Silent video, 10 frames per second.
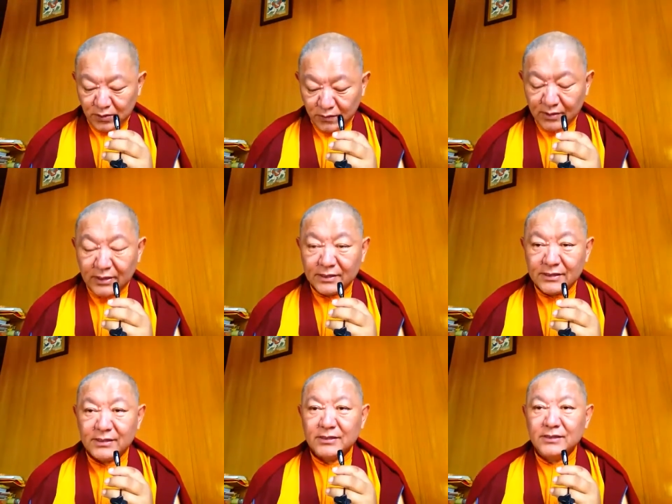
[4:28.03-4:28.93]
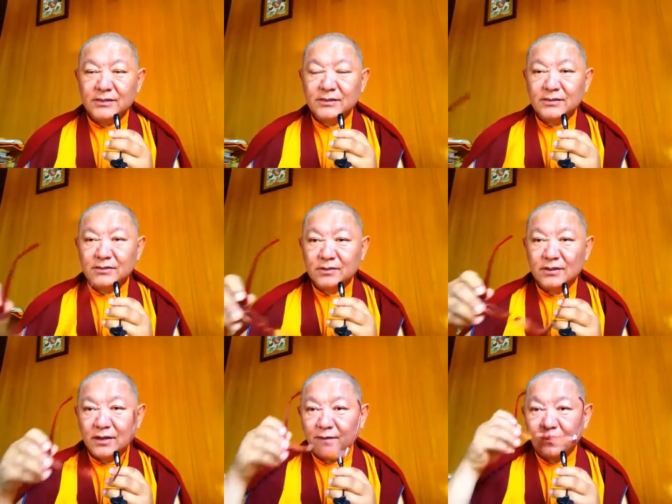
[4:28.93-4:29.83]
what they did. So
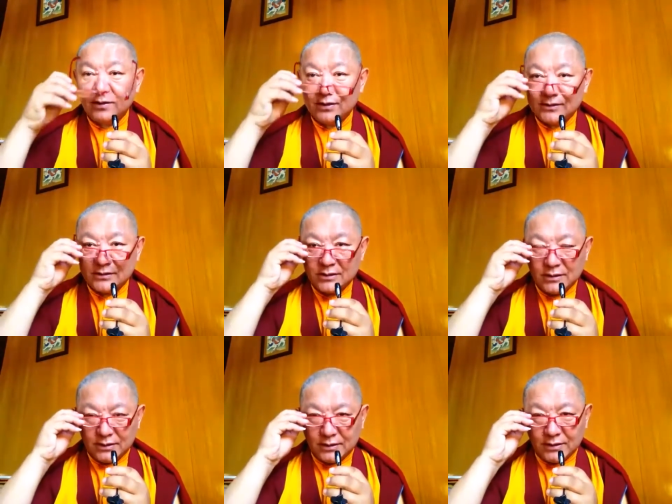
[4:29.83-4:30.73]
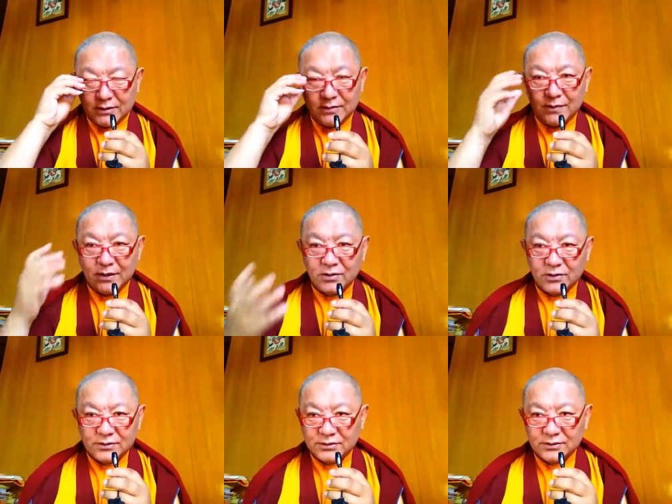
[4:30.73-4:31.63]
therefore it's created by
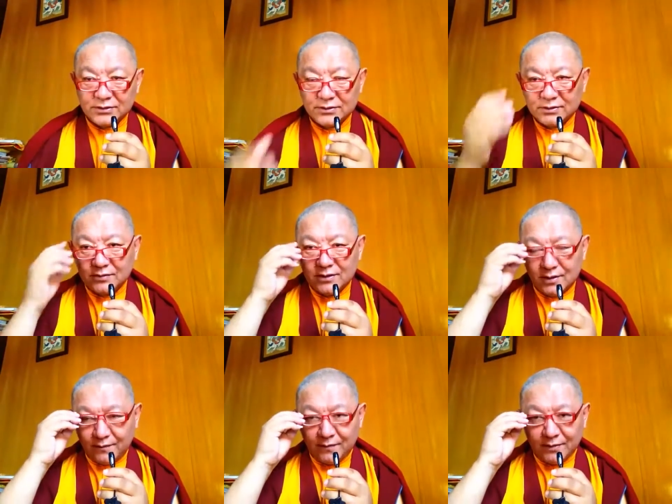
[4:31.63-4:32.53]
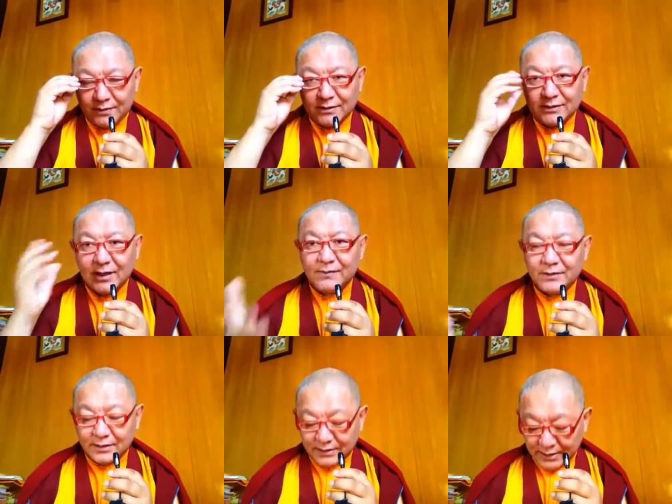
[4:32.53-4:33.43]
conditions. So therefore it's the same
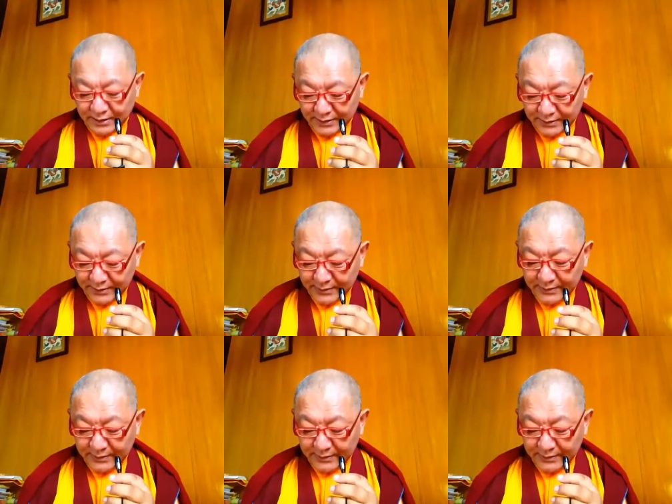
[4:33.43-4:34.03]
thing, like